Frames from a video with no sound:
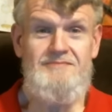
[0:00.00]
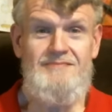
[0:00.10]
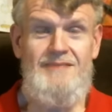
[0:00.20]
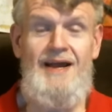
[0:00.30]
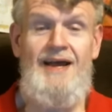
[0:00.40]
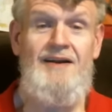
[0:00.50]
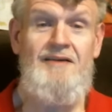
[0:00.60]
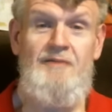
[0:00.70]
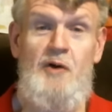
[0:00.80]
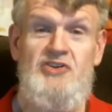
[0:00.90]
And
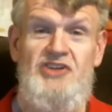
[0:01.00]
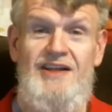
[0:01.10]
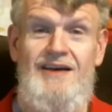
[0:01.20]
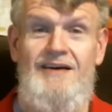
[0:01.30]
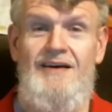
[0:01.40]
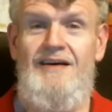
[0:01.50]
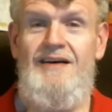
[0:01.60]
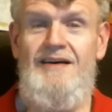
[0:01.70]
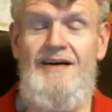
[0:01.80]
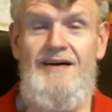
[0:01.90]
unfortunately,
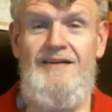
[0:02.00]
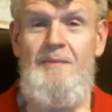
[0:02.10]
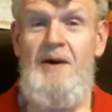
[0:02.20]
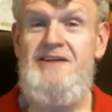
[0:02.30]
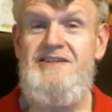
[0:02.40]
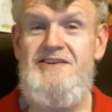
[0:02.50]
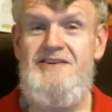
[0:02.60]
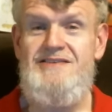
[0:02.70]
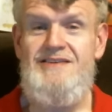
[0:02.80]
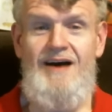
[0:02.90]
uh, the
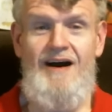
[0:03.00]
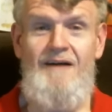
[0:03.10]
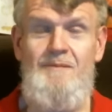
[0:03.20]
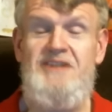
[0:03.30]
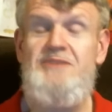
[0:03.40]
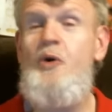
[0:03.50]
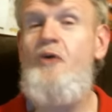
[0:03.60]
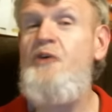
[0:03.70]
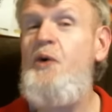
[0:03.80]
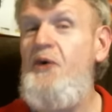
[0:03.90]
monsters are much more
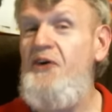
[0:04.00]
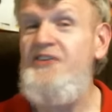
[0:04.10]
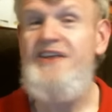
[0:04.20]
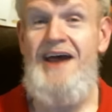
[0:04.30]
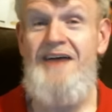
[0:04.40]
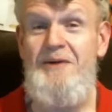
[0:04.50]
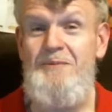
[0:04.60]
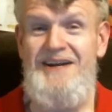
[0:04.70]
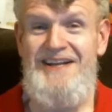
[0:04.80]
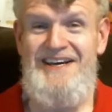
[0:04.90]
vocal than
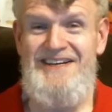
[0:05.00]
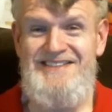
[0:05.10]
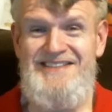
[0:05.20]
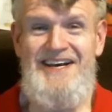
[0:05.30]
everybody else.